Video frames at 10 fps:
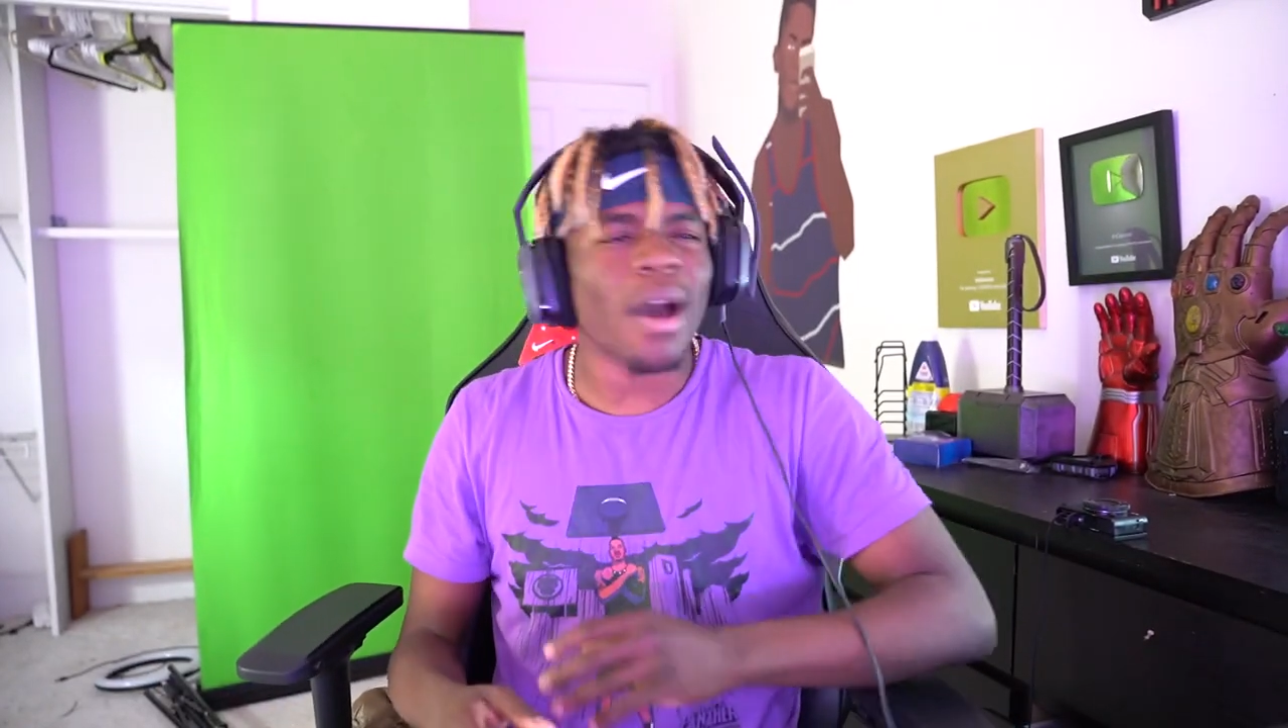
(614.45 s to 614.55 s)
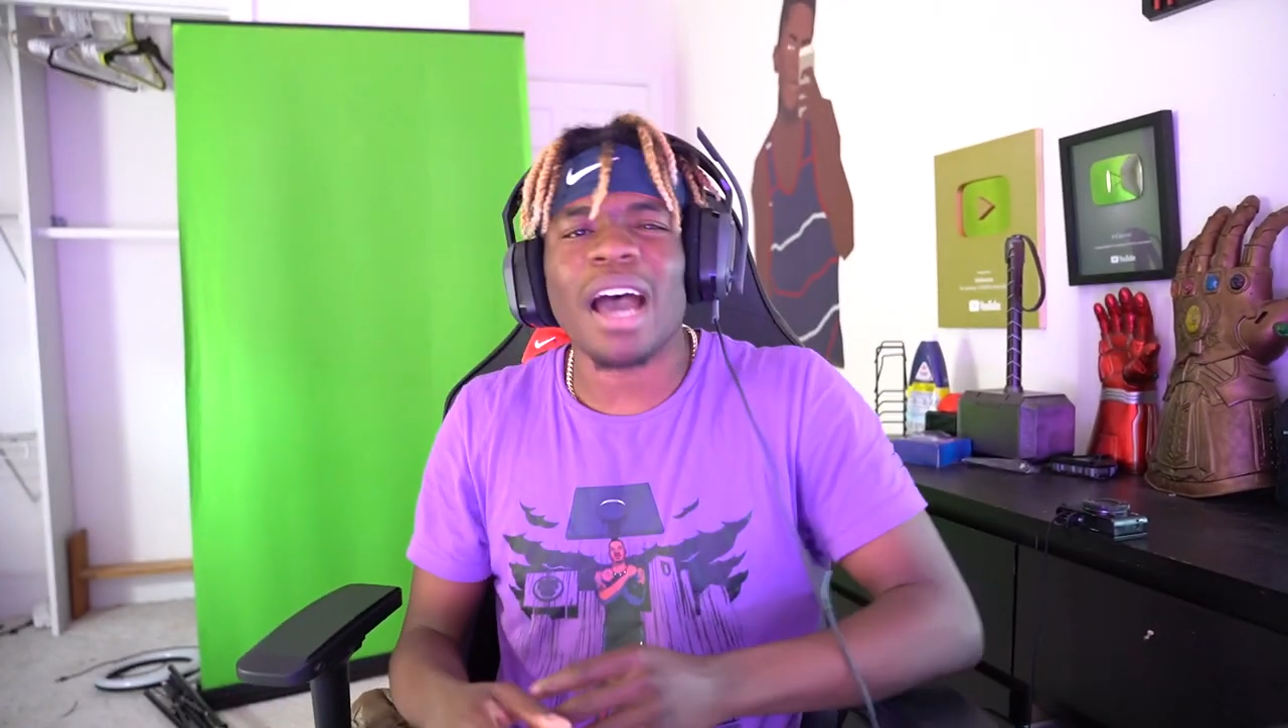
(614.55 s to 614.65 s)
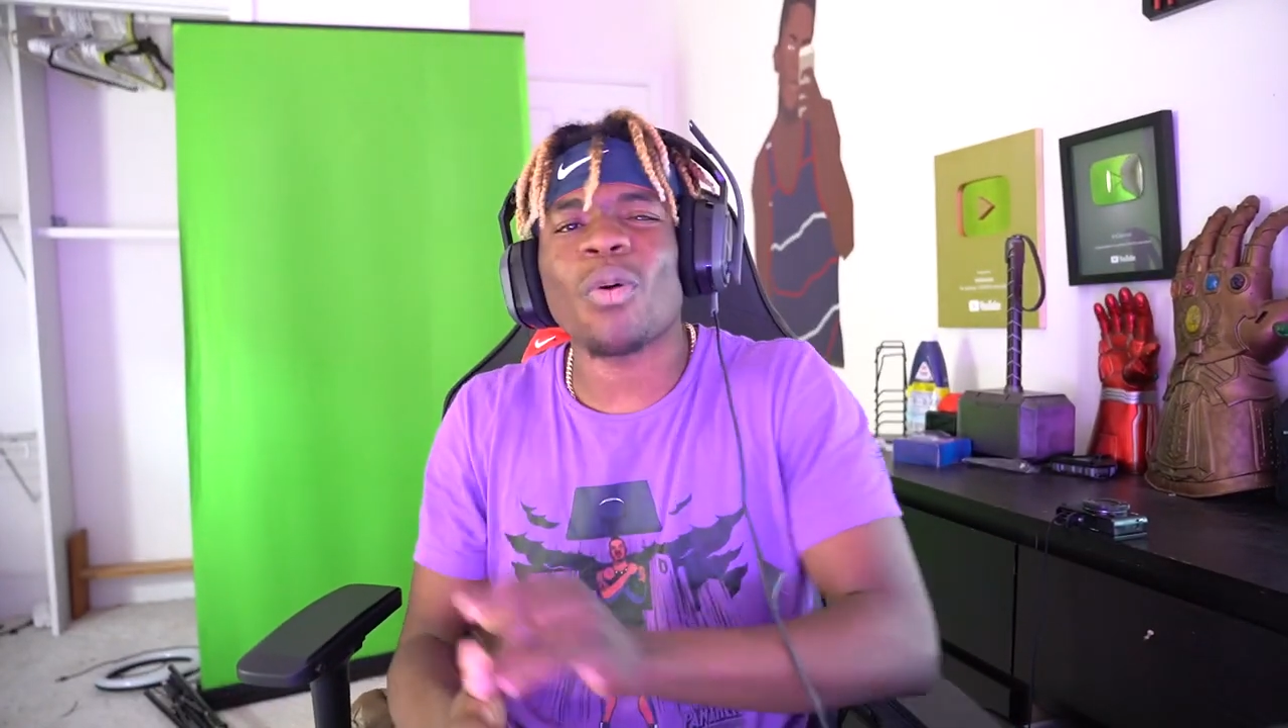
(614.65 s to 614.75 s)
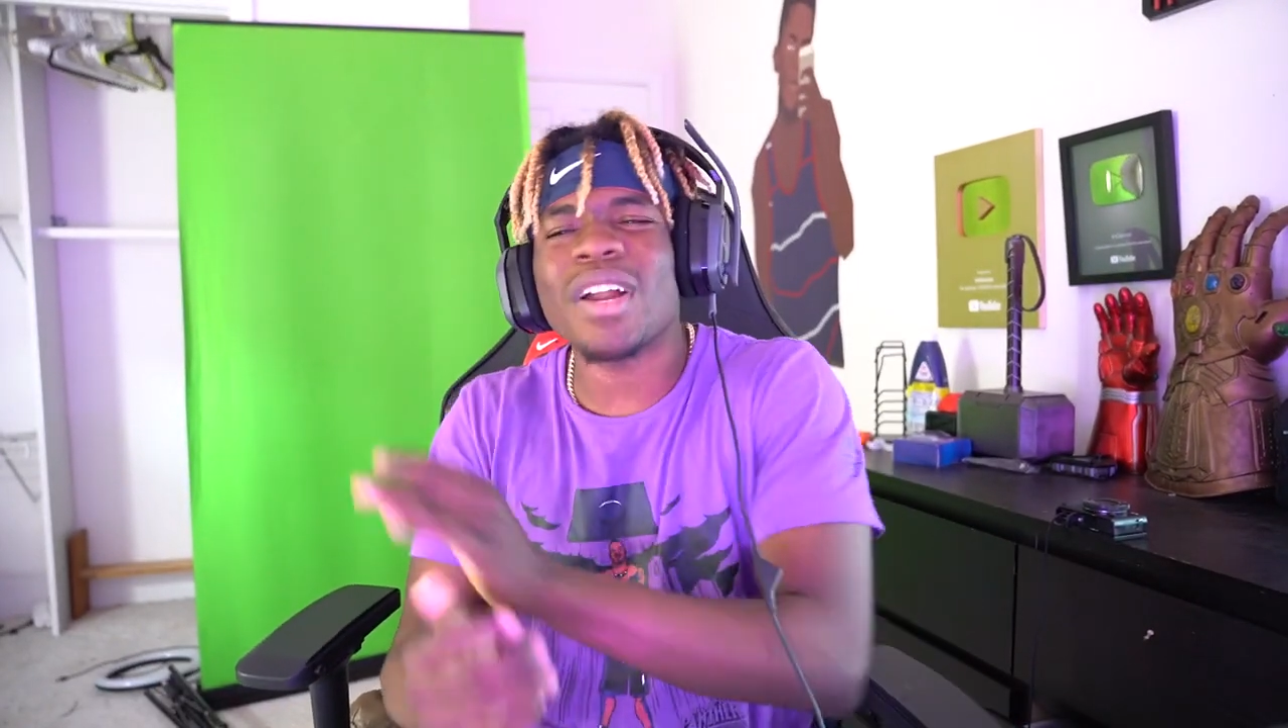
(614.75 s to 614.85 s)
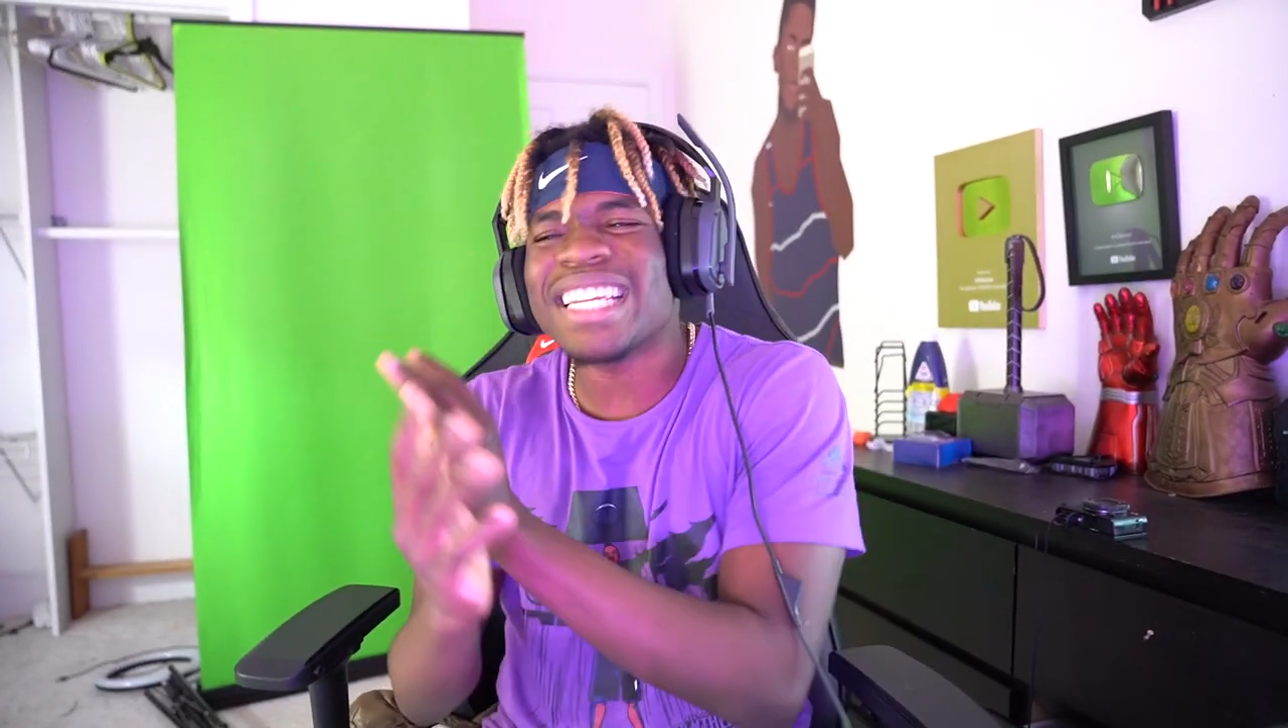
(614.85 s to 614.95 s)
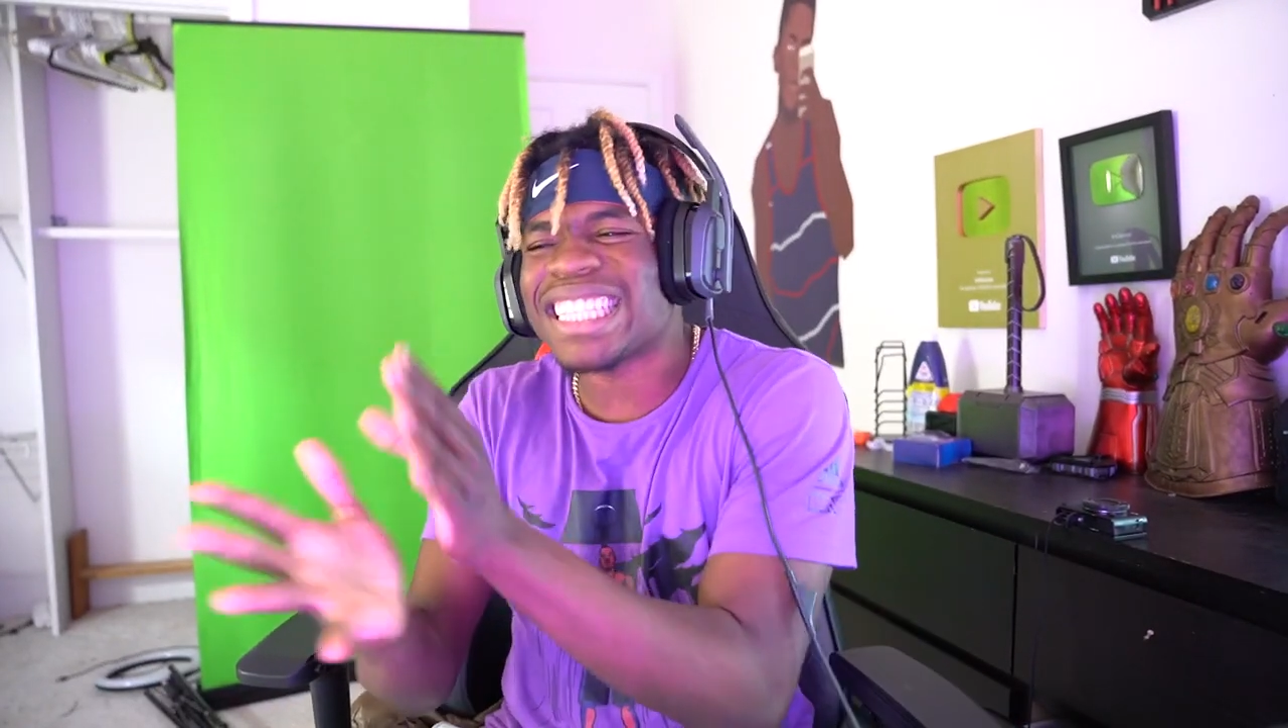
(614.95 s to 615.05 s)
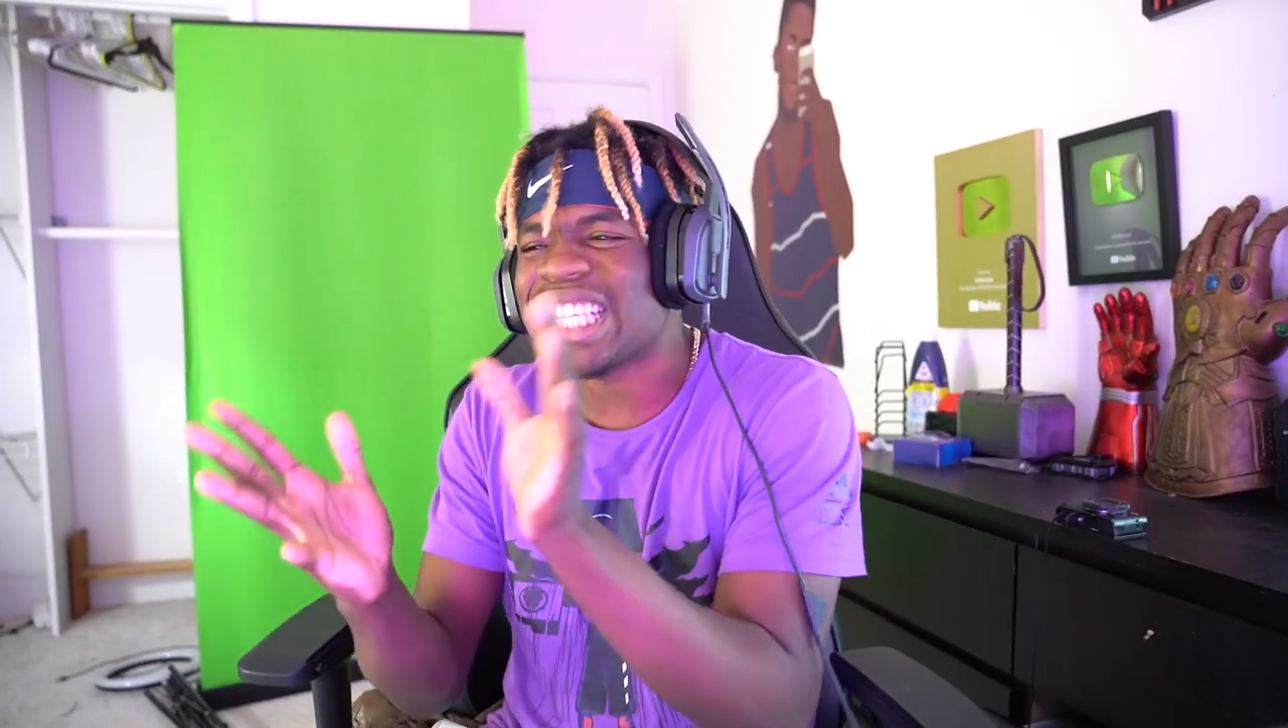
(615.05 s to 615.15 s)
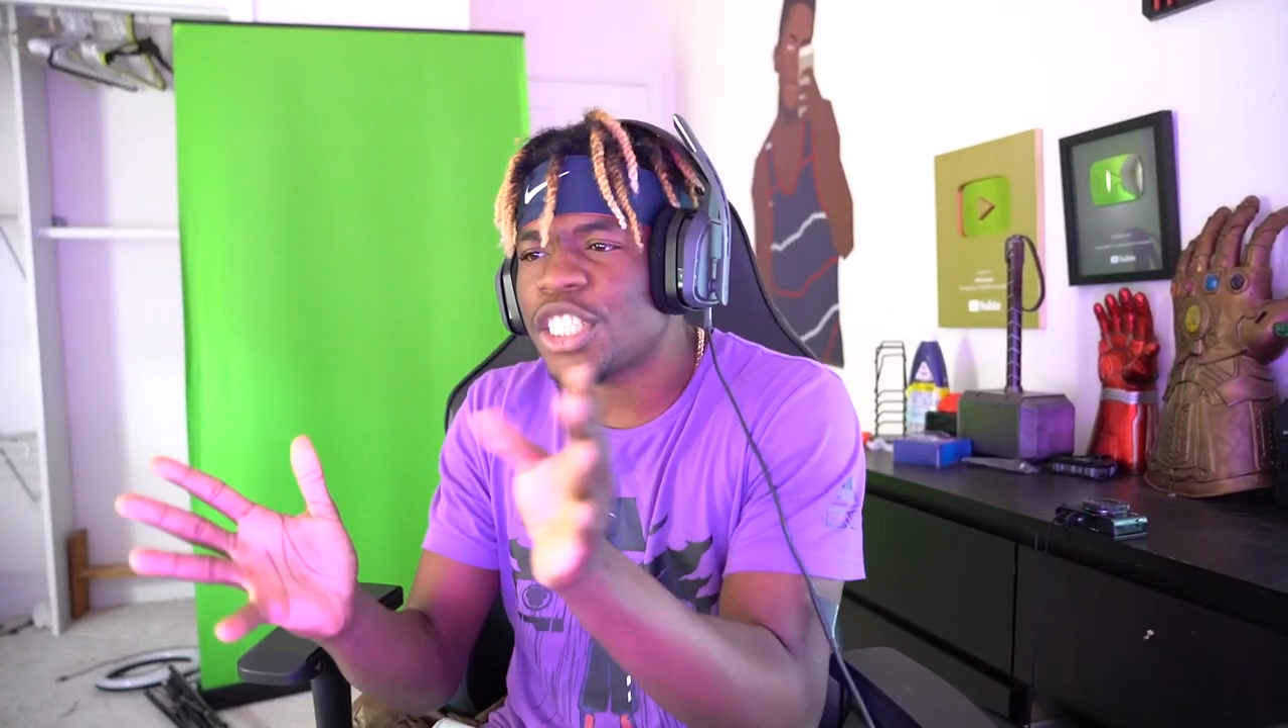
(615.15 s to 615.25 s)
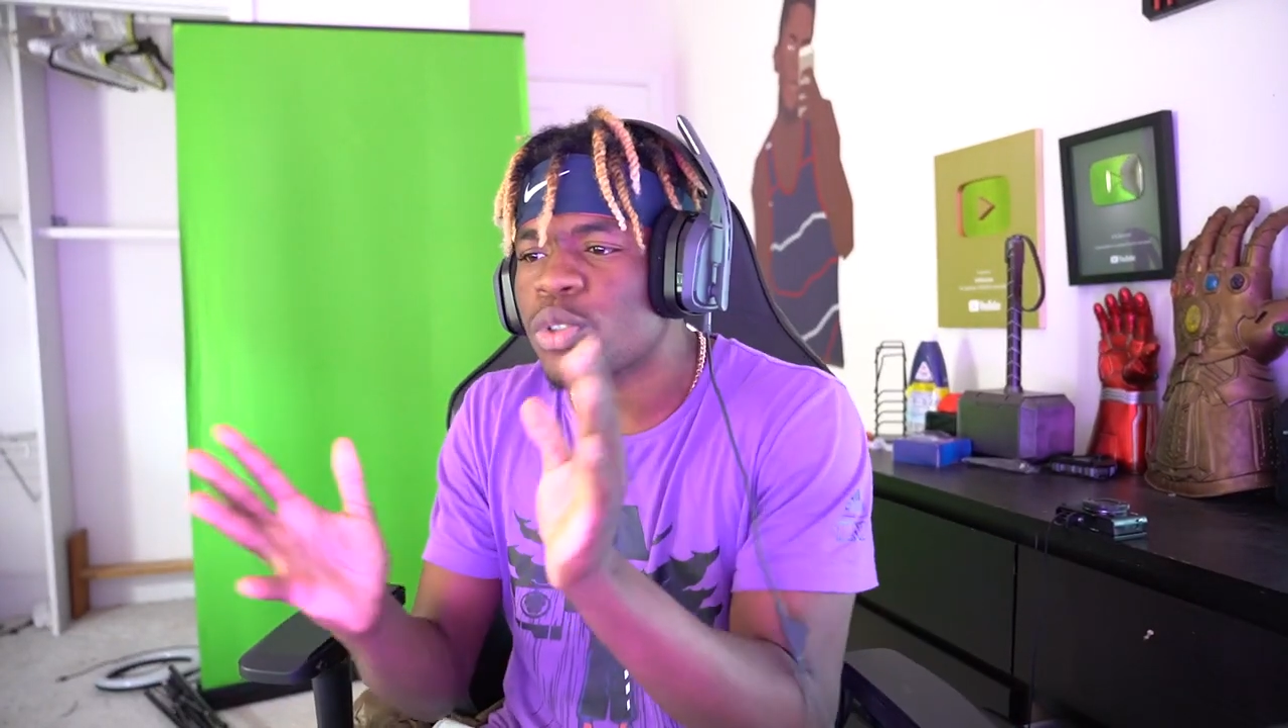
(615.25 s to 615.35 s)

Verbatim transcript: I don't want nothing